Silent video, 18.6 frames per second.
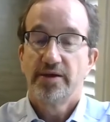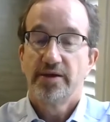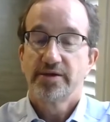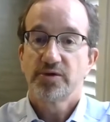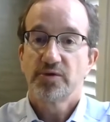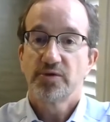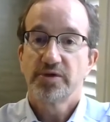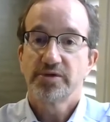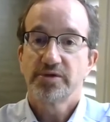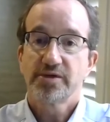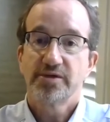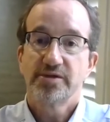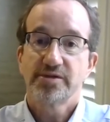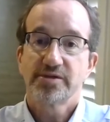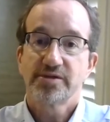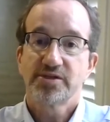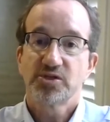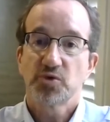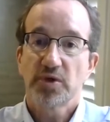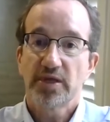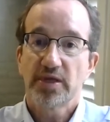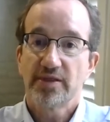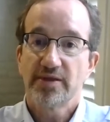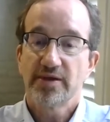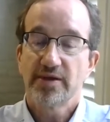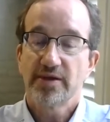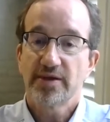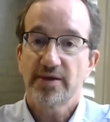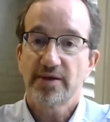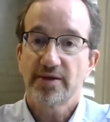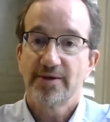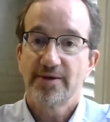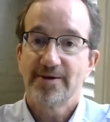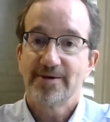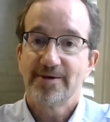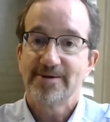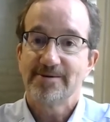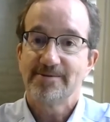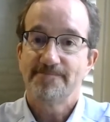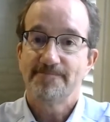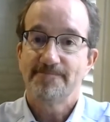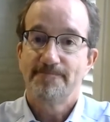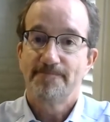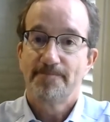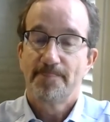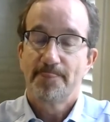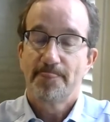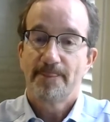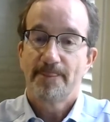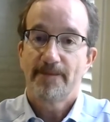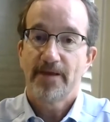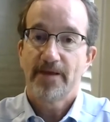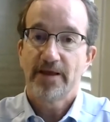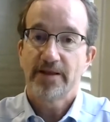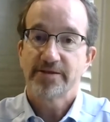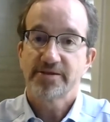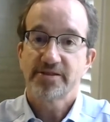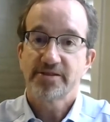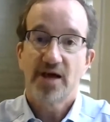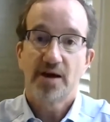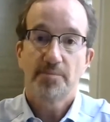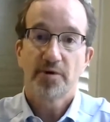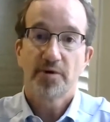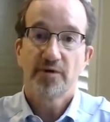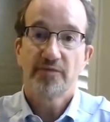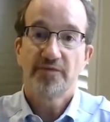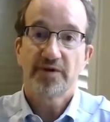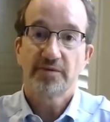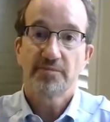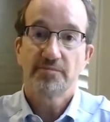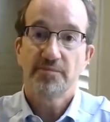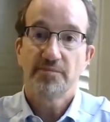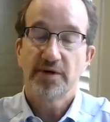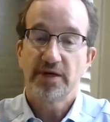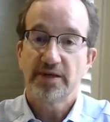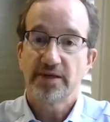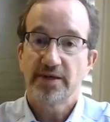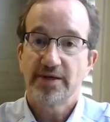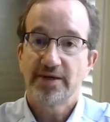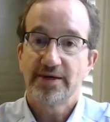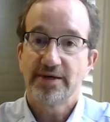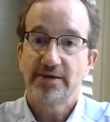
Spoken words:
So it is a tricky thing, and it's not perfect, but